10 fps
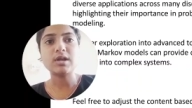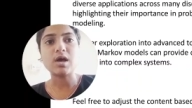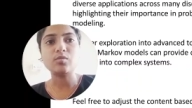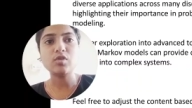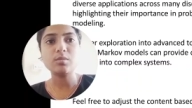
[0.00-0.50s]
and
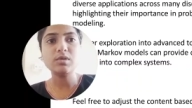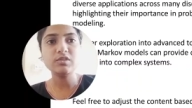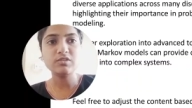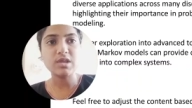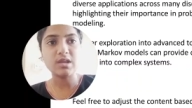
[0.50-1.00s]
observing
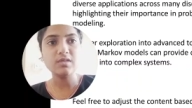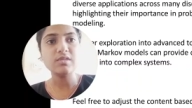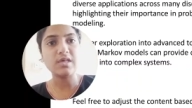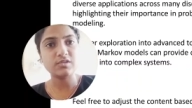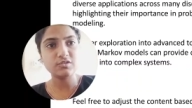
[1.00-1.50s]
state is
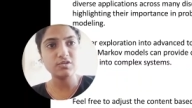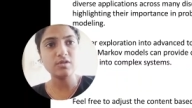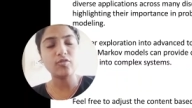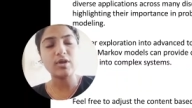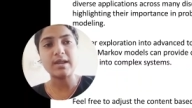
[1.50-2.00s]
essential
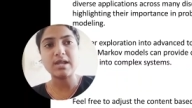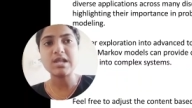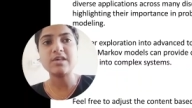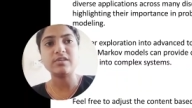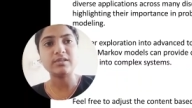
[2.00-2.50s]
for
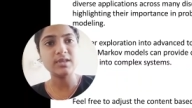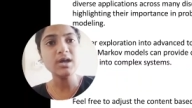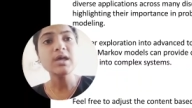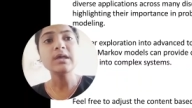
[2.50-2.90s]
analyzing the